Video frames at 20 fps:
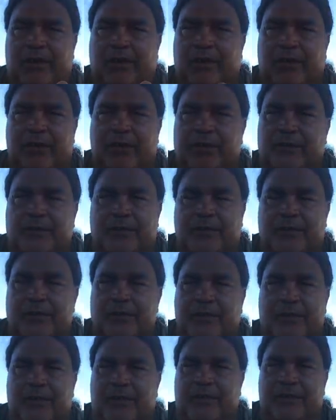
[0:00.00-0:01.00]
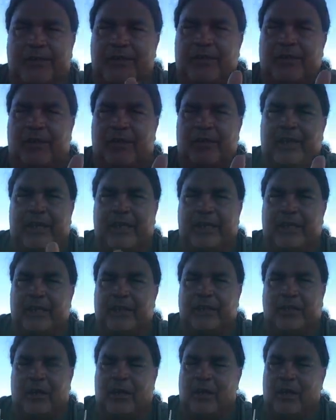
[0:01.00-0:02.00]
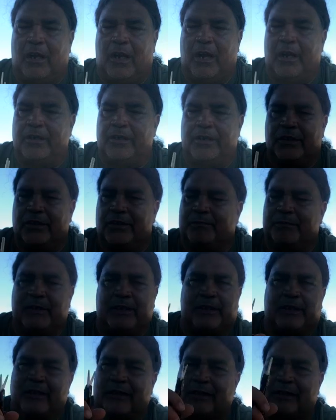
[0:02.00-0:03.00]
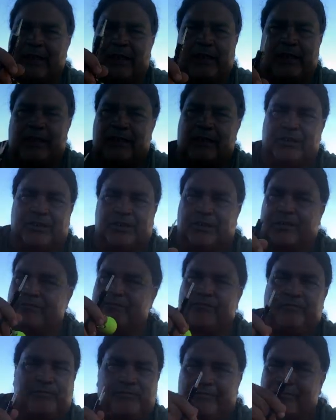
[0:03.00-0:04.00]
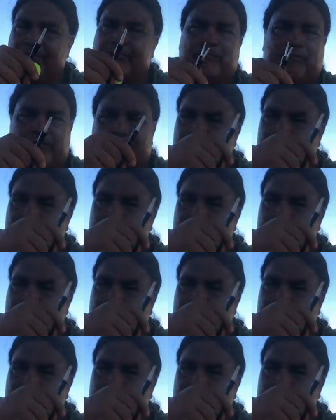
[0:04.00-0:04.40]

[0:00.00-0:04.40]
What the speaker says: They get dull on you, but these things, it just cuts through